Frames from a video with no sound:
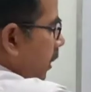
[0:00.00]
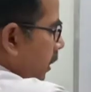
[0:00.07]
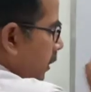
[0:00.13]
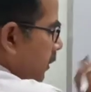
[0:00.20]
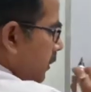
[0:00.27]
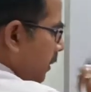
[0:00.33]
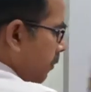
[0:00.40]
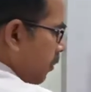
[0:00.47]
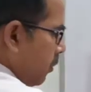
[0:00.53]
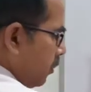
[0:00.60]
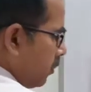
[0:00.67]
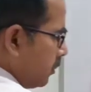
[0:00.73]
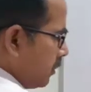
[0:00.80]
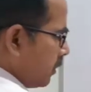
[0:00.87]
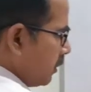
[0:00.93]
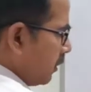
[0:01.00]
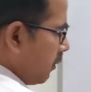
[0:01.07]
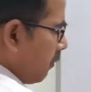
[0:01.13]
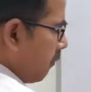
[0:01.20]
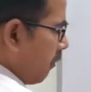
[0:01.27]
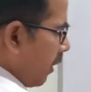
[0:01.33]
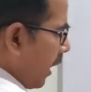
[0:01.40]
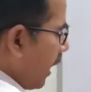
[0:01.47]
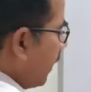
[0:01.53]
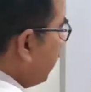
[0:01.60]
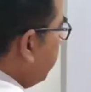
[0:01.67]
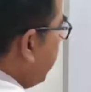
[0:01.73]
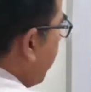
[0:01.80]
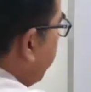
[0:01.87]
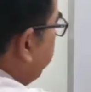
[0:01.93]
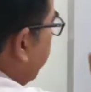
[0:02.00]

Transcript: suppose for randomly I have